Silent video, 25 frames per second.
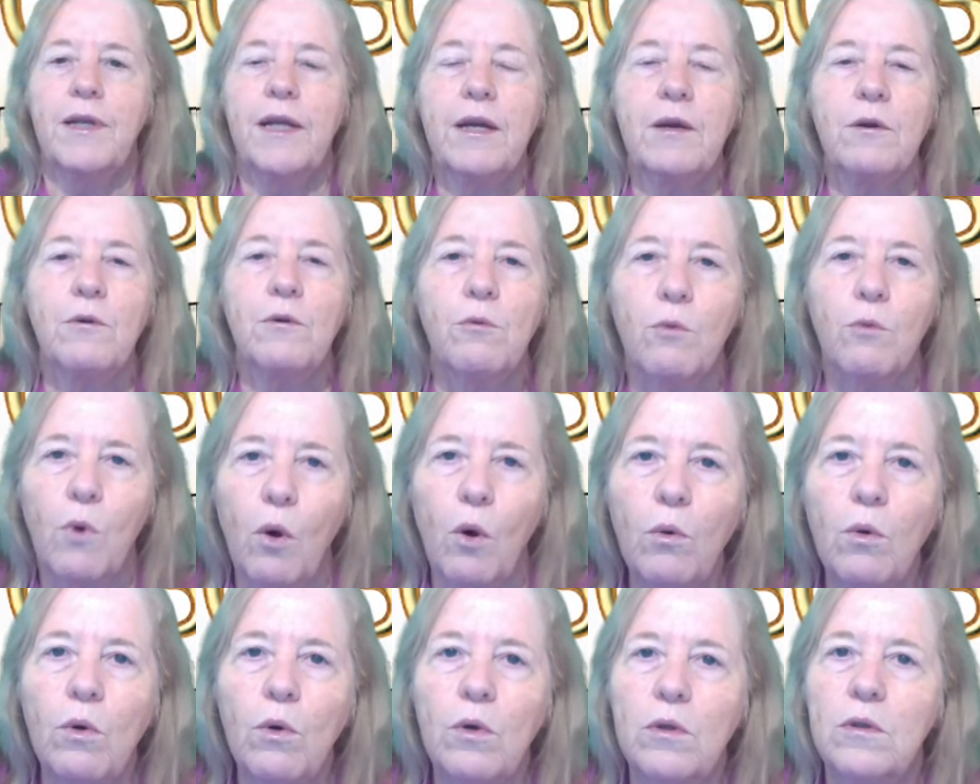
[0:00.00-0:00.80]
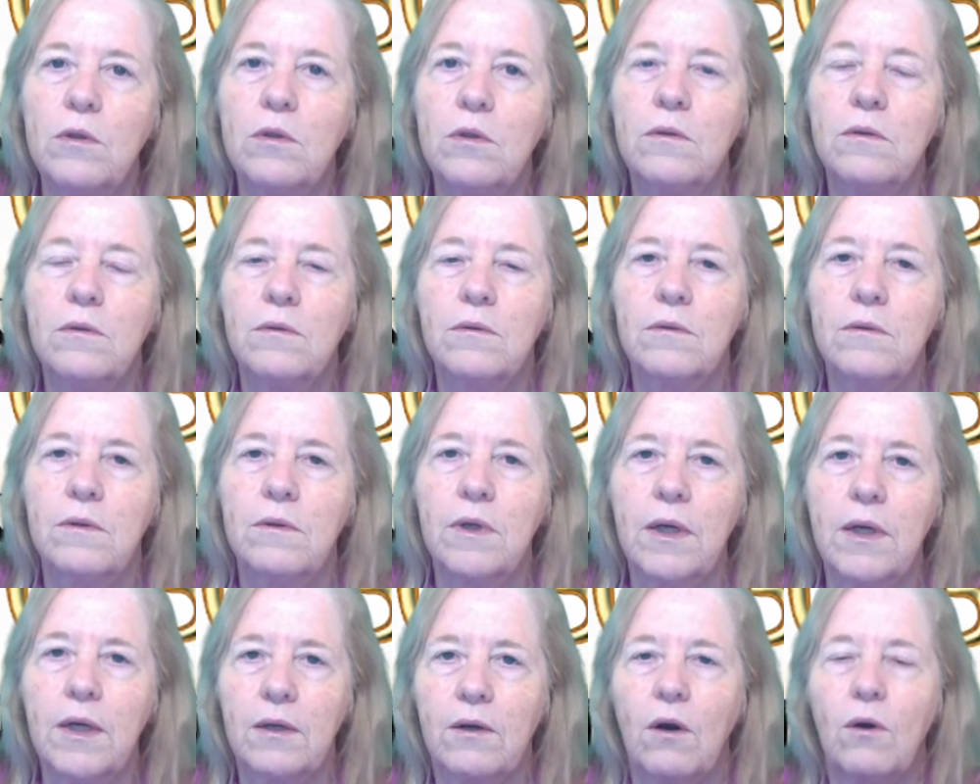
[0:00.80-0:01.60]
a role
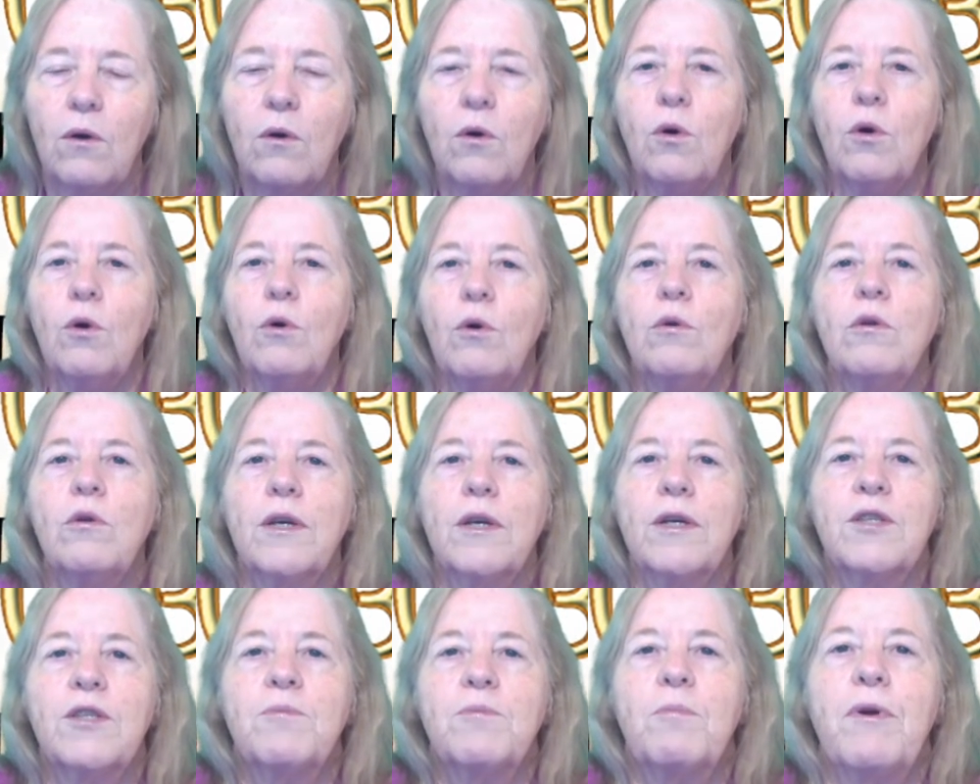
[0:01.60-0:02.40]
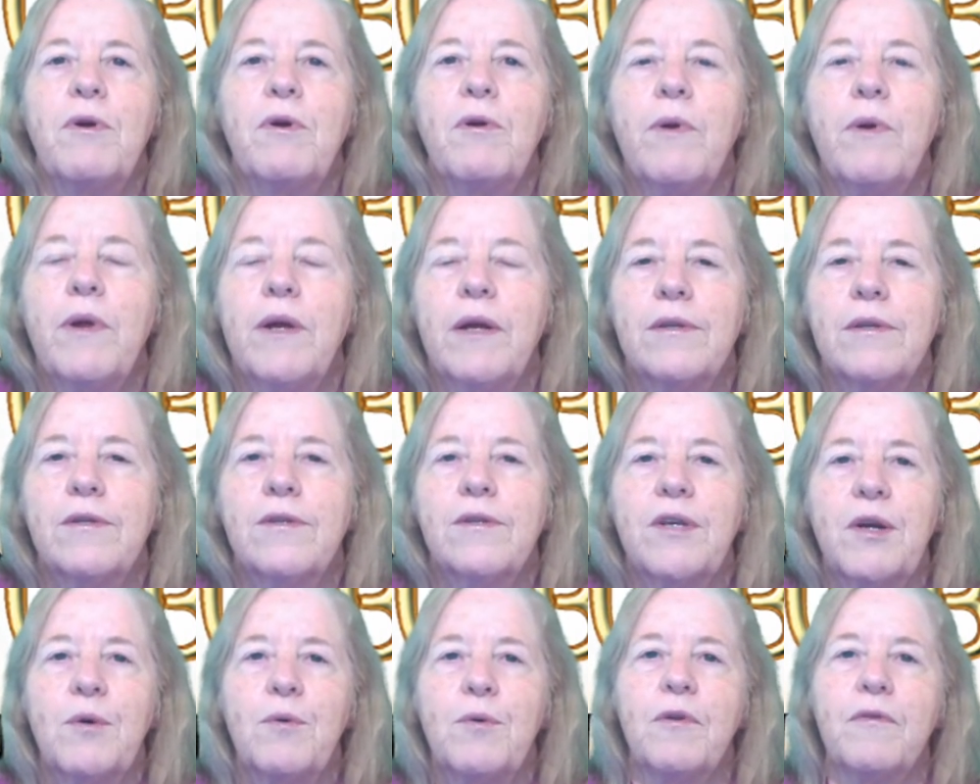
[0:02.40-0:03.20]
in our whole experience
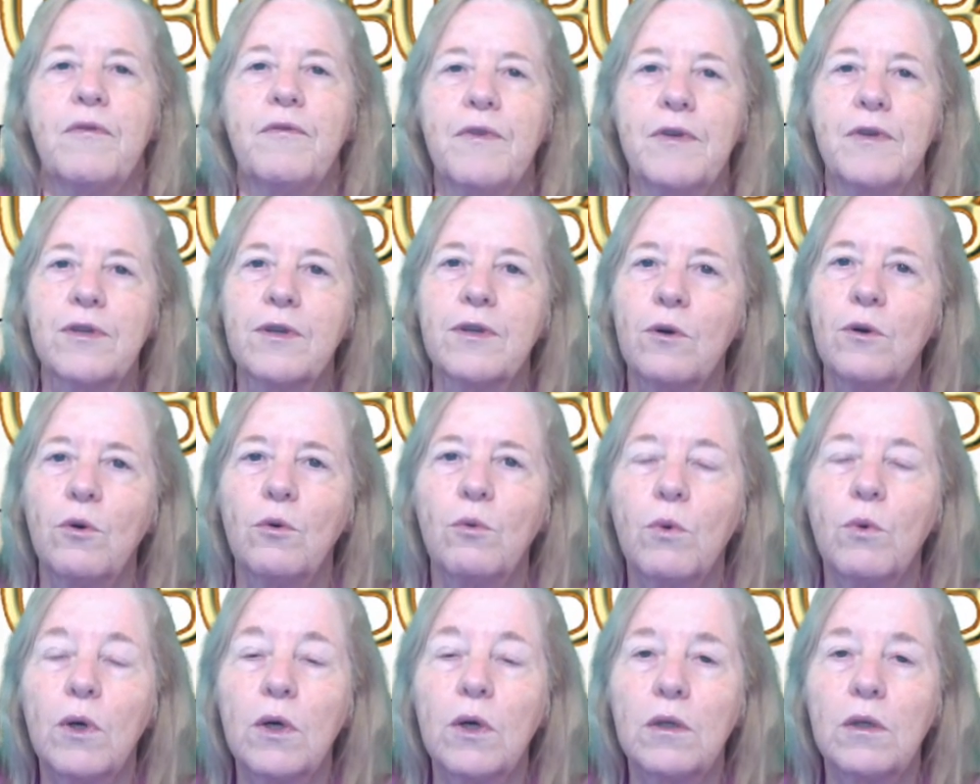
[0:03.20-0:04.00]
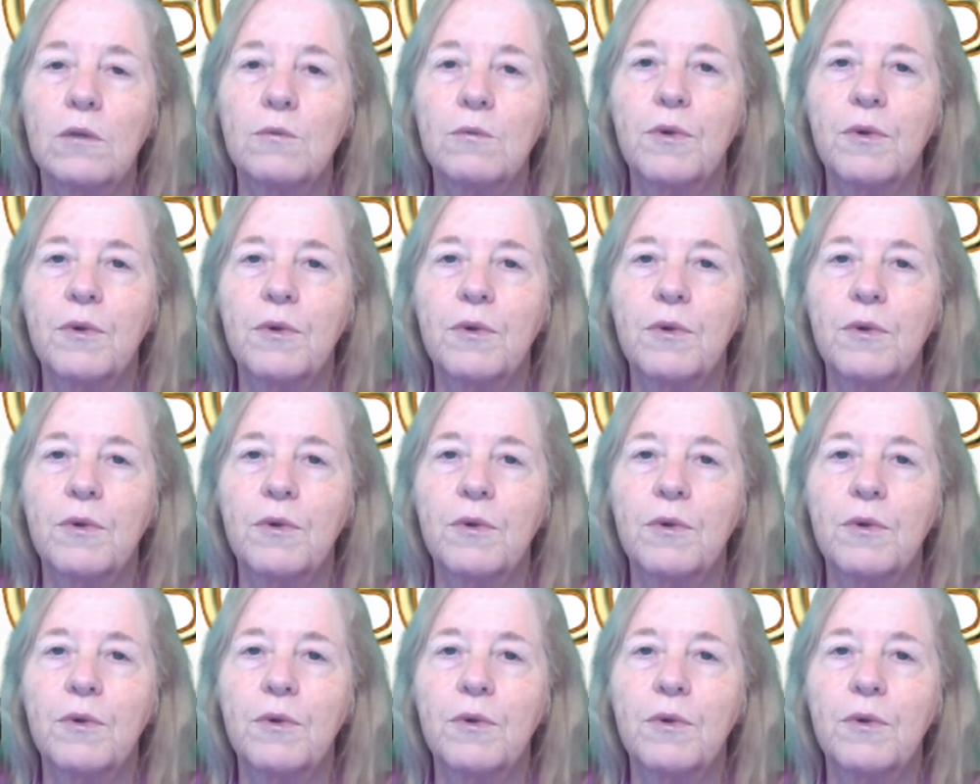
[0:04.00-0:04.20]
here in the physical world.